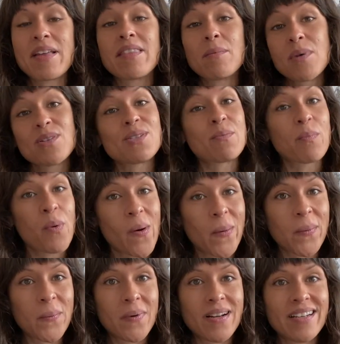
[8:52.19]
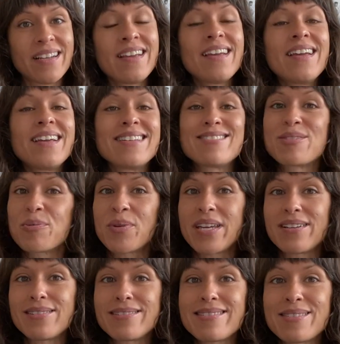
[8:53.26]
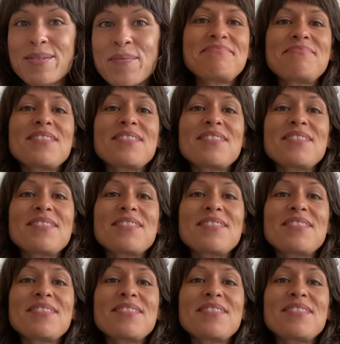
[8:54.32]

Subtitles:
and the most important one, is the wheels.